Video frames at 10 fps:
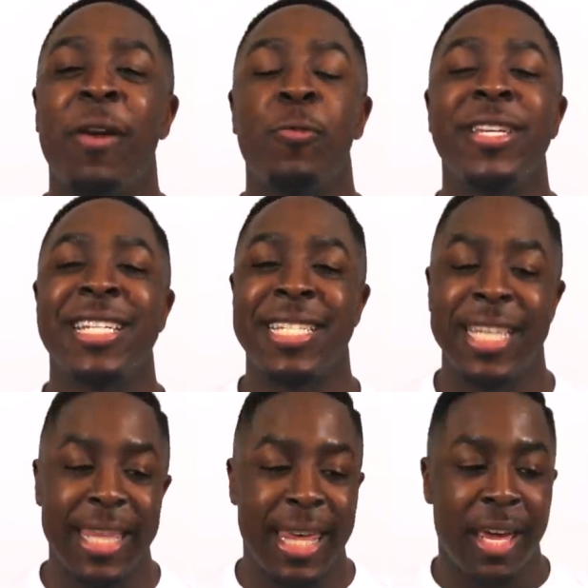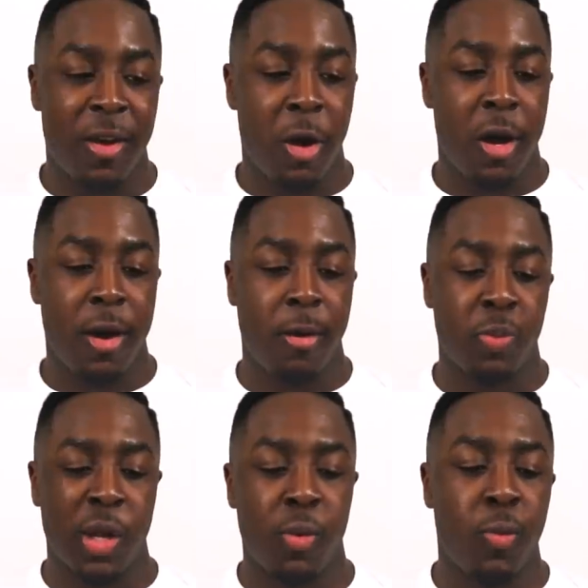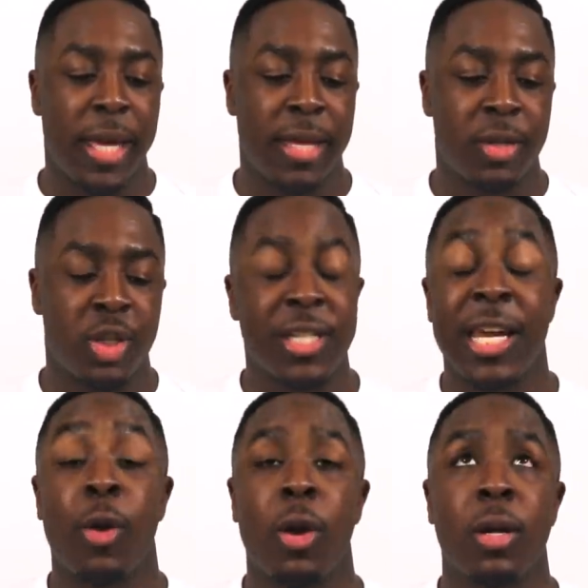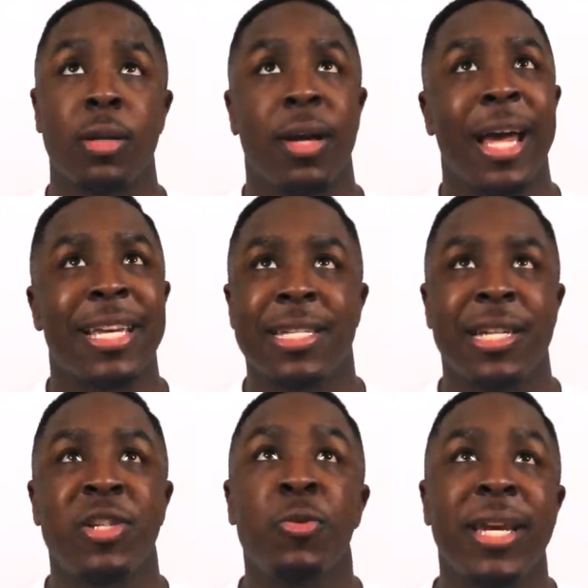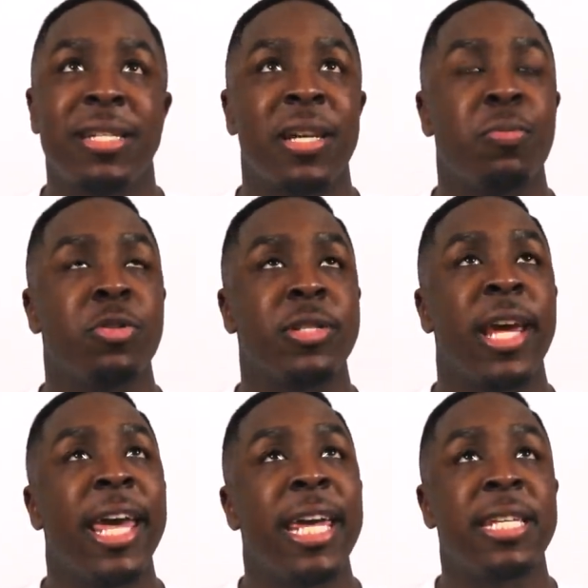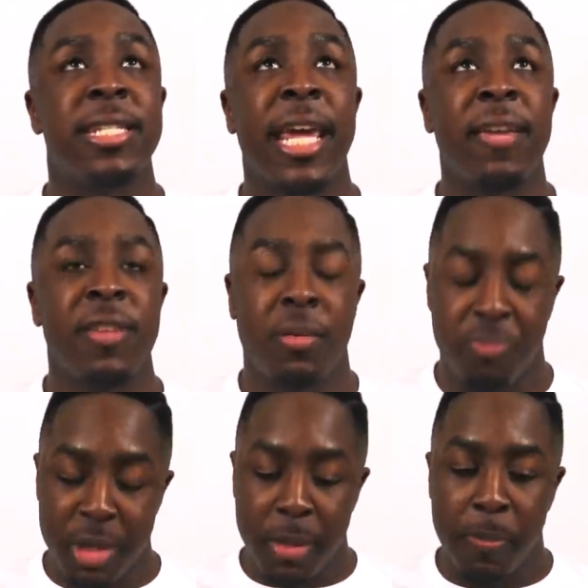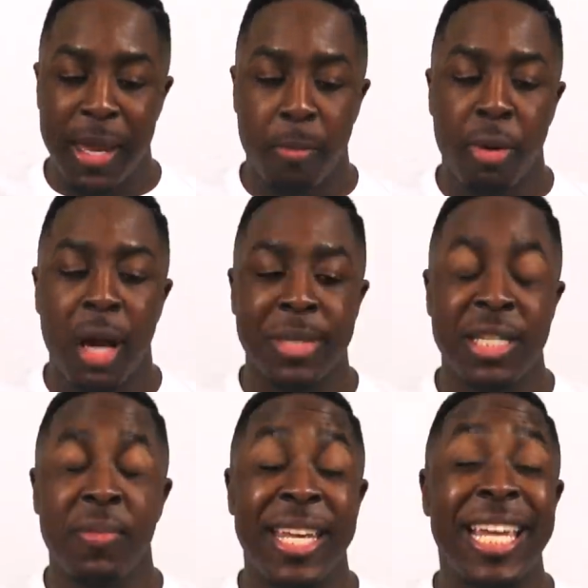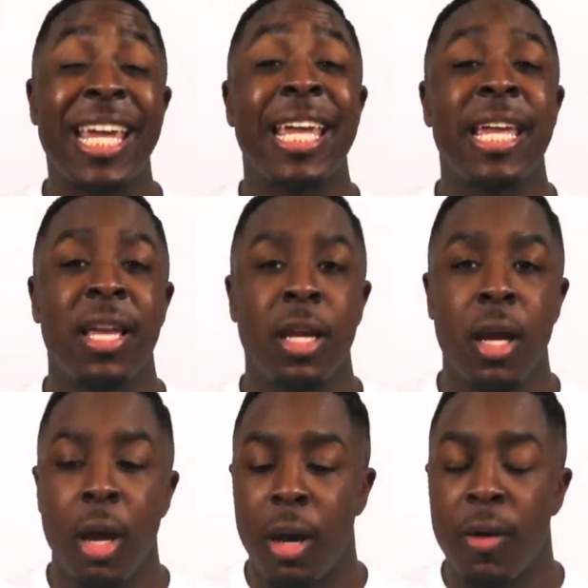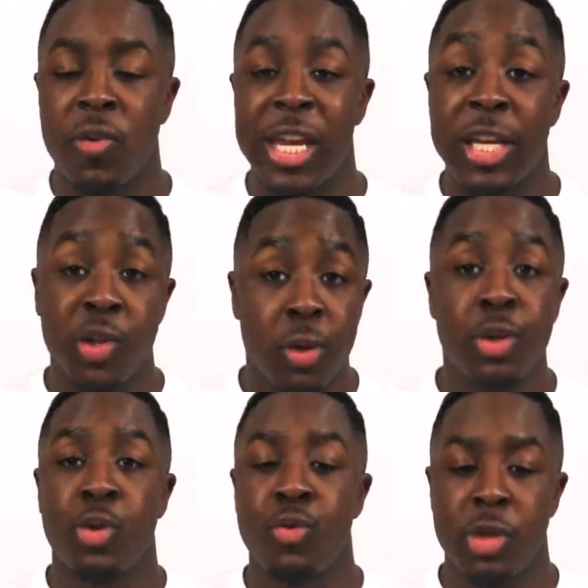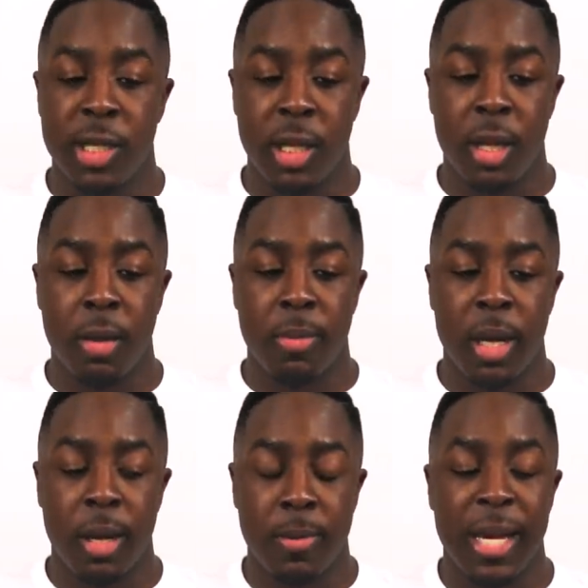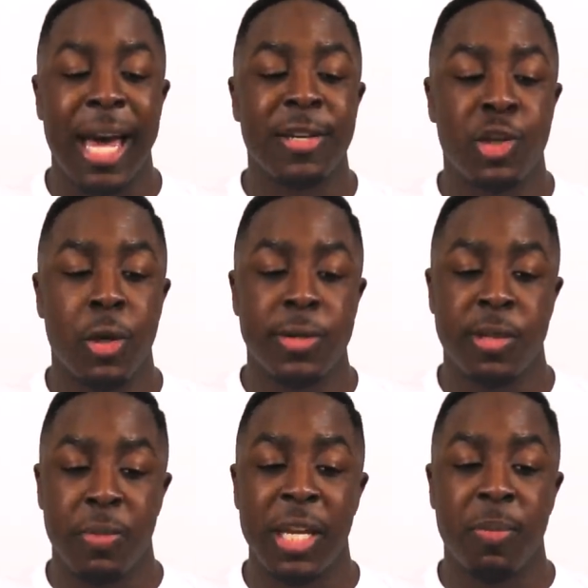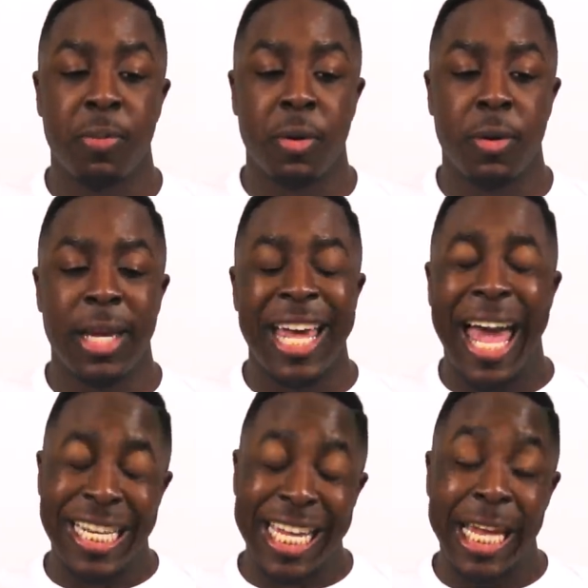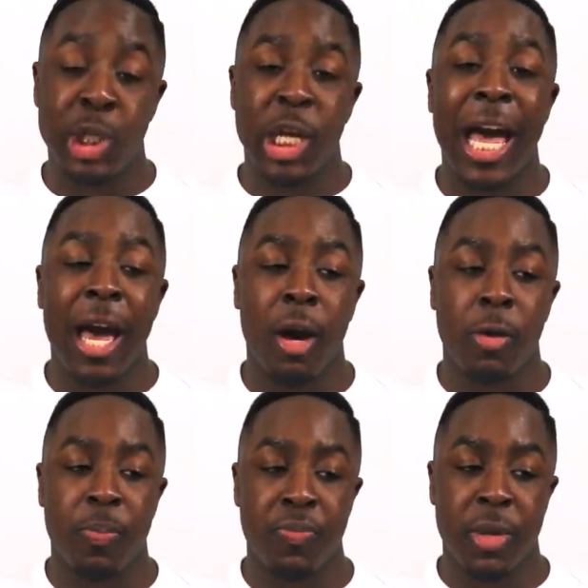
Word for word: and we just see that um, with just like, I guess, like two examples is David being promised to be king over Israel, Jerusalem, um, God's chosen people as a child,